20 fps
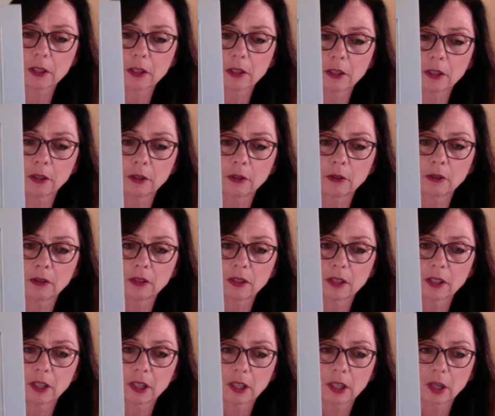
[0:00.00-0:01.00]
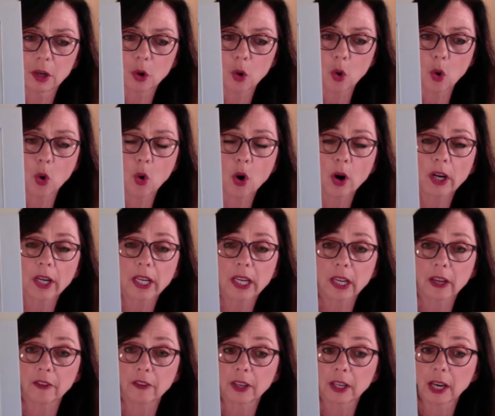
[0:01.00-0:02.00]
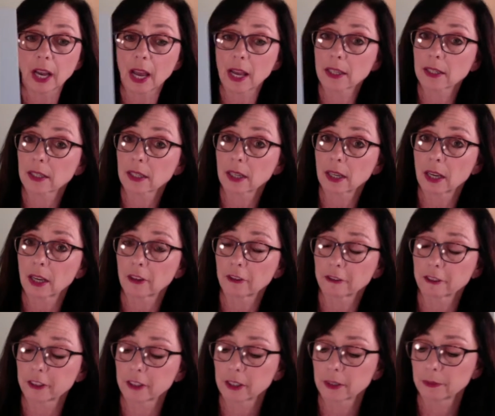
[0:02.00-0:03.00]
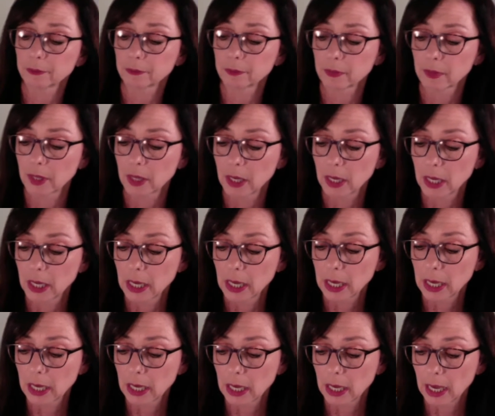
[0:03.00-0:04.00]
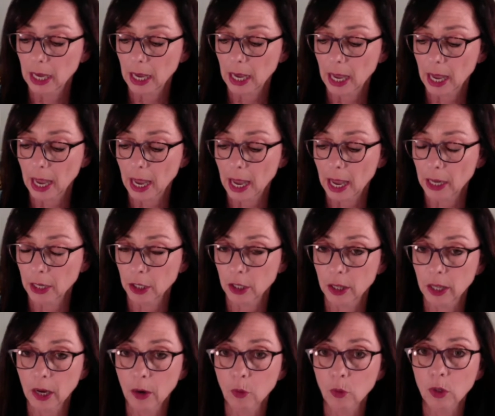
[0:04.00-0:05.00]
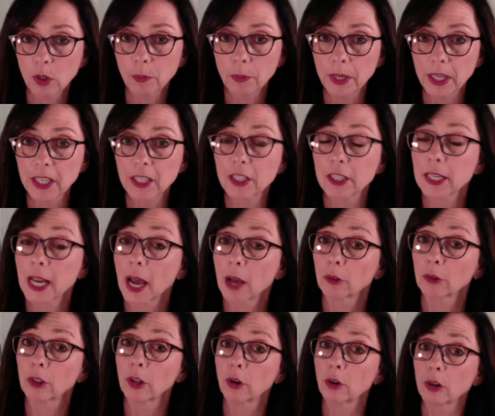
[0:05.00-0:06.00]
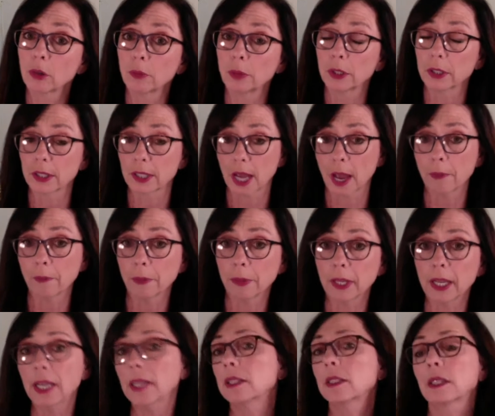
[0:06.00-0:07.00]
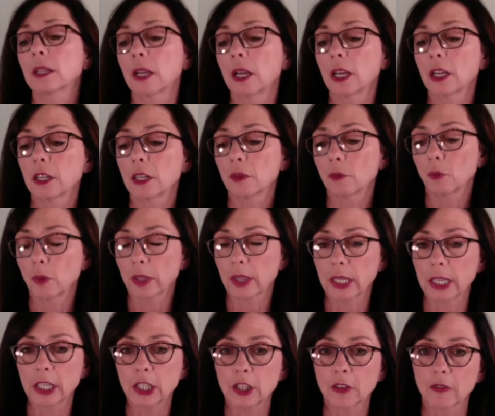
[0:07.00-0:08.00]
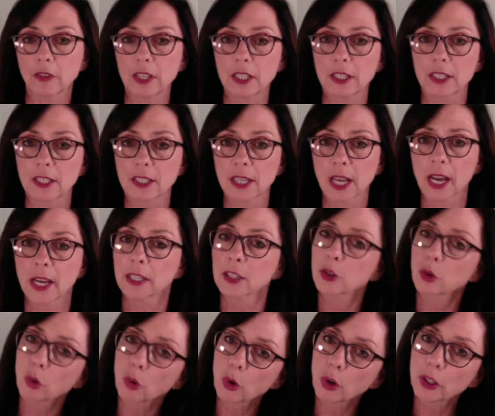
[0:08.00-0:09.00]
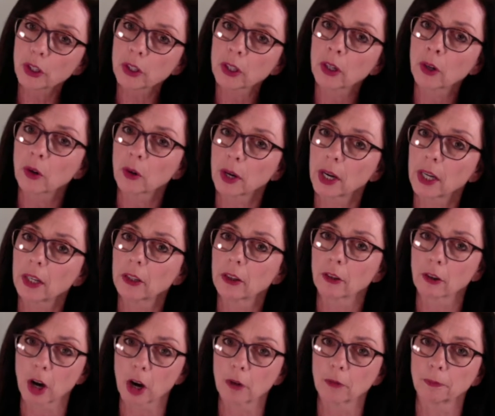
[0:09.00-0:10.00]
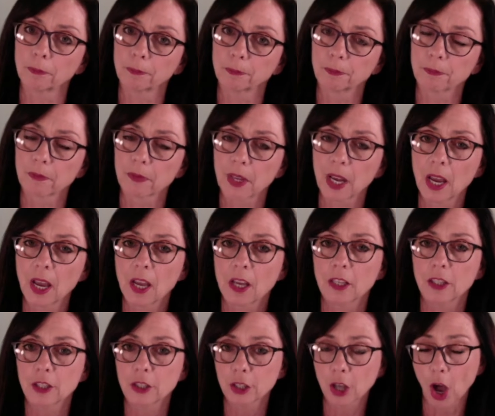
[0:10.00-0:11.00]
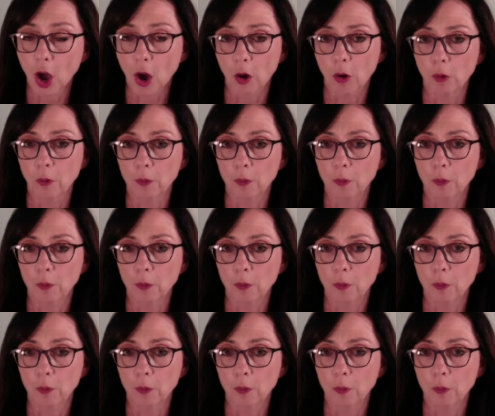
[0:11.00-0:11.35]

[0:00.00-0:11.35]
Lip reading: 2, or give it as a gift. And there will be a downloadable template with each of these designs, or you can create your own. So